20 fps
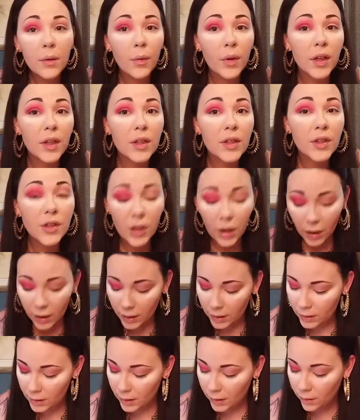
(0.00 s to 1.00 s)
I want to
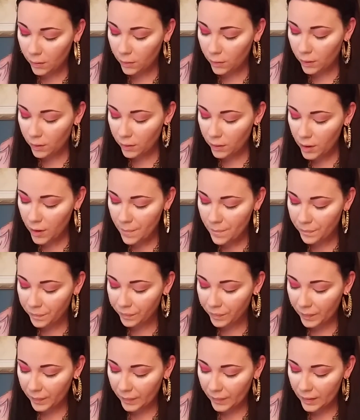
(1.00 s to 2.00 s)
darken that corner up.
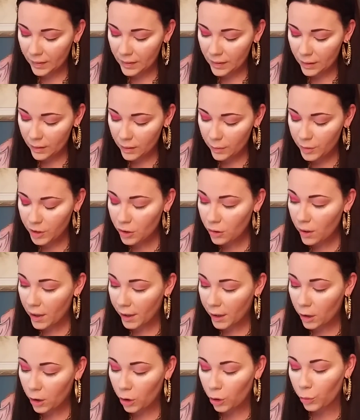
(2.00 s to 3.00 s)
So let me try
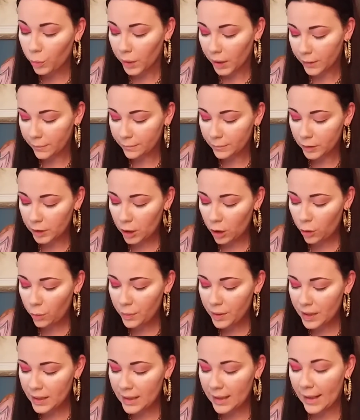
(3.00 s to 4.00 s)
Coma.
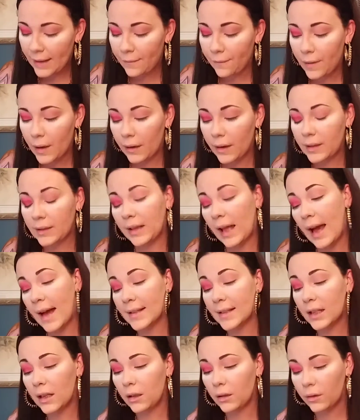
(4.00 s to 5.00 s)
Coma's that very
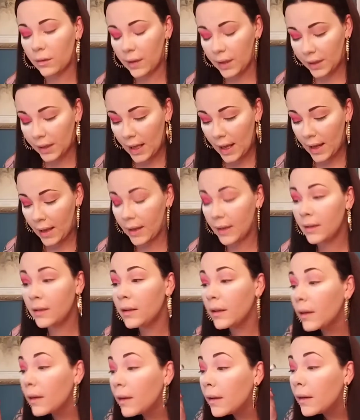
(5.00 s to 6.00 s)
last color at the end.